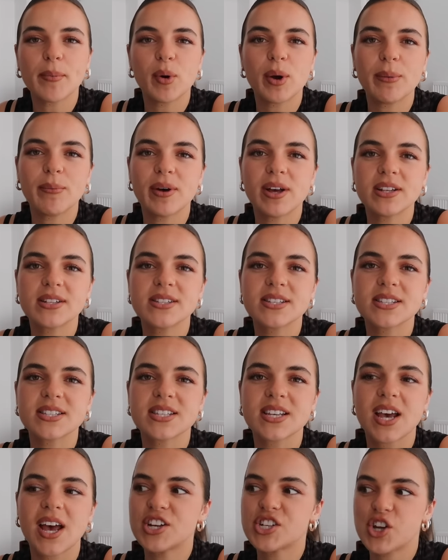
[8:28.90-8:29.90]

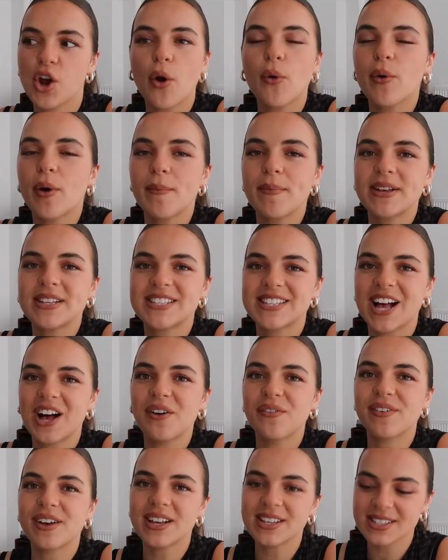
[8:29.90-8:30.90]
appointments. The showroom
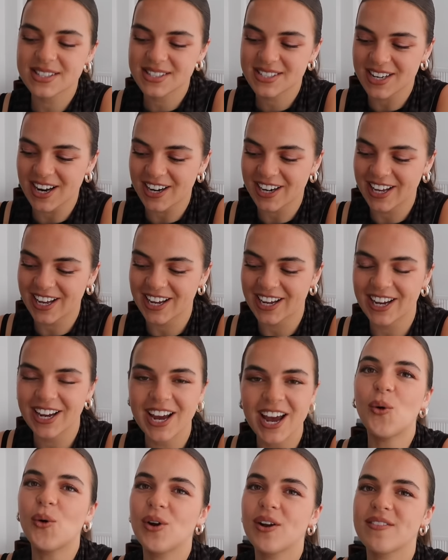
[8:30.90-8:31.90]
itself is stunning.
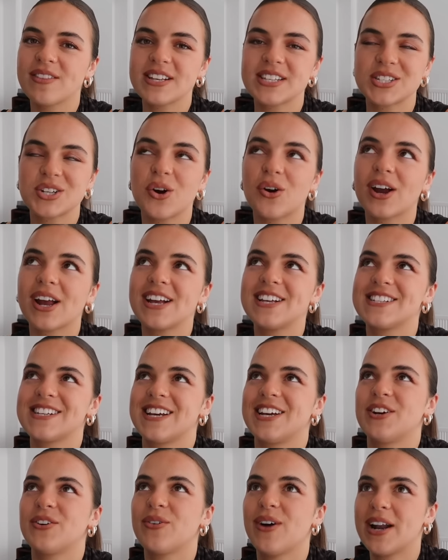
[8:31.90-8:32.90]
All of the stock is
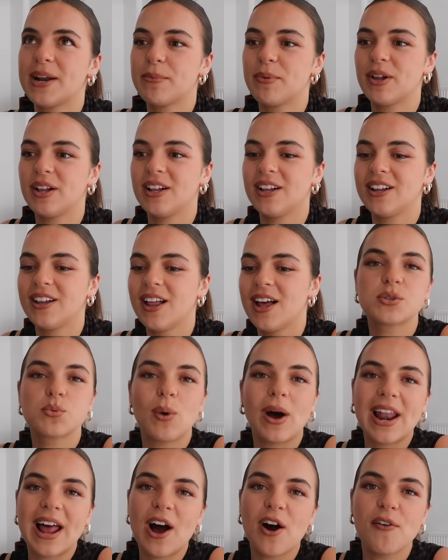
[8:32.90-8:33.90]
incredible. It's
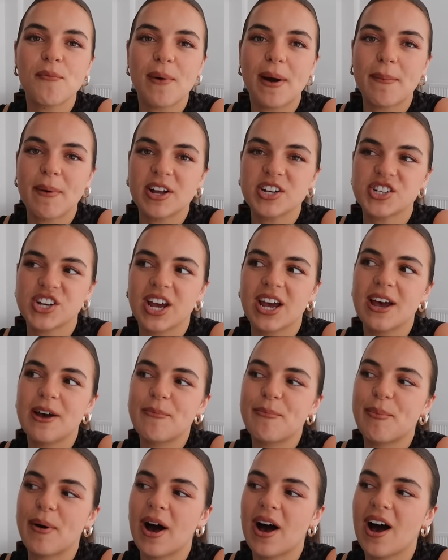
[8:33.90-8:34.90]
well out of my
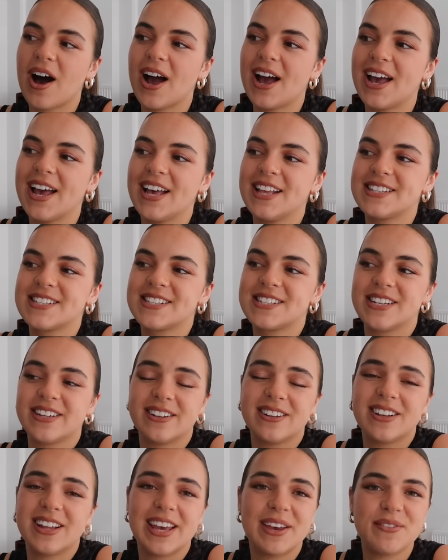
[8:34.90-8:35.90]
budget, but it's
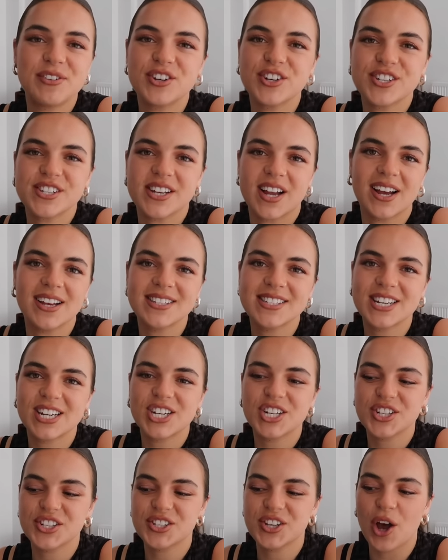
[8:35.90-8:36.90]
still even just nice to
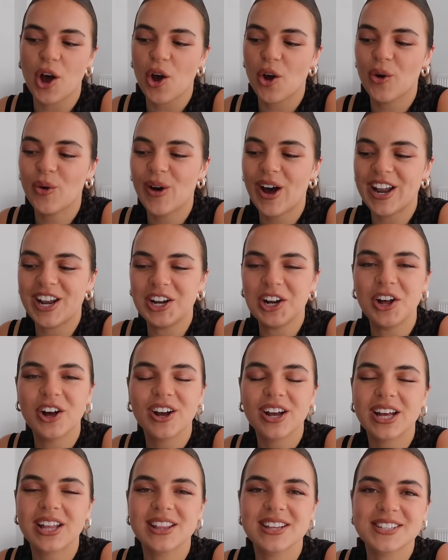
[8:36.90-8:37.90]
just go and
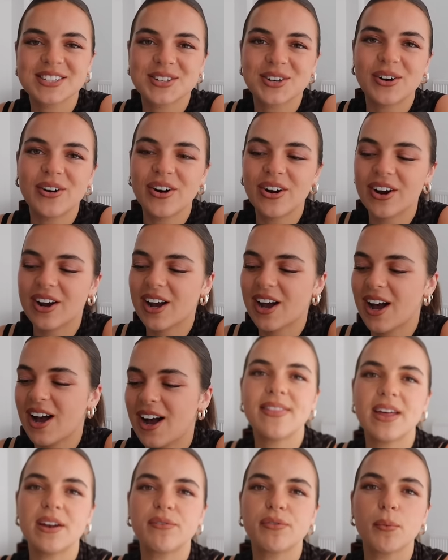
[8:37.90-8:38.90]
look at the stock.
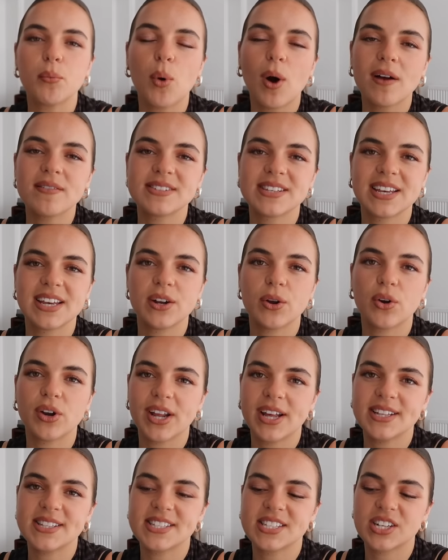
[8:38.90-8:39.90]
And then from what I've seen on
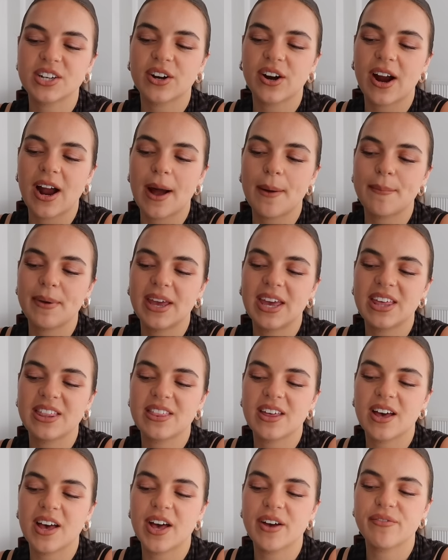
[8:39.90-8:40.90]
Instagram,
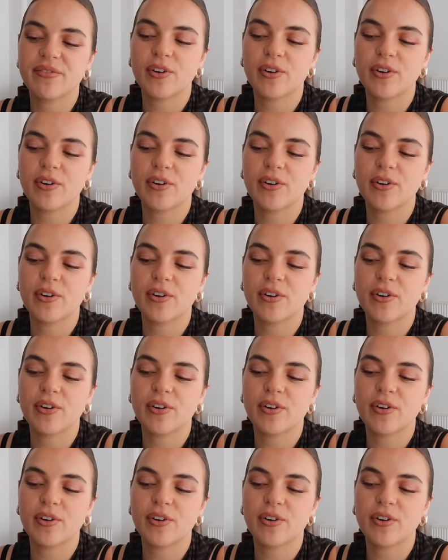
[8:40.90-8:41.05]
either